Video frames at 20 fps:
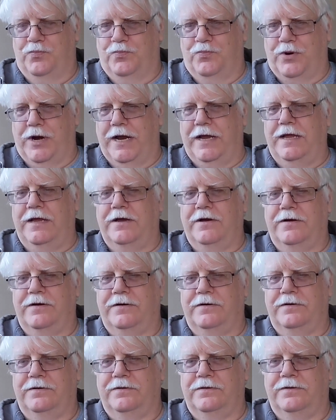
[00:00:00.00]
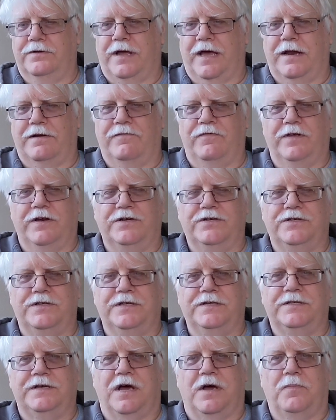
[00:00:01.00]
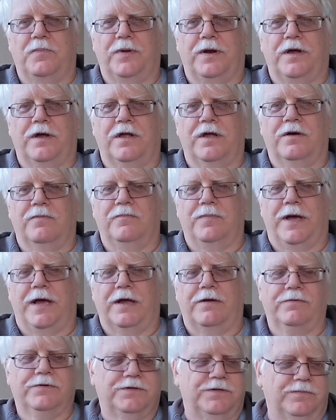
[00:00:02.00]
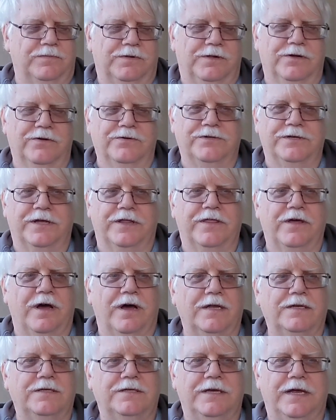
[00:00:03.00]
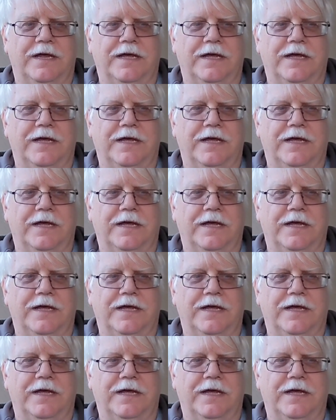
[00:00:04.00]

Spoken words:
break here, kind of finish these up, and I'll come back with some closing thoughts,